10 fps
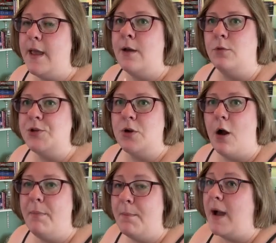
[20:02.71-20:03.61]
it will show
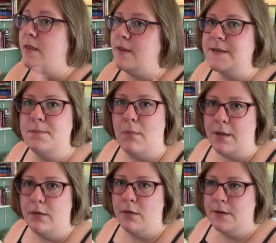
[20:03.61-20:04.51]
up in my this
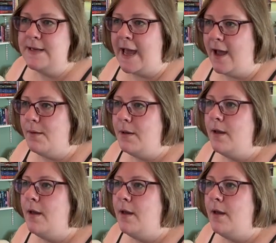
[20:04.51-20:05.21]
month tab.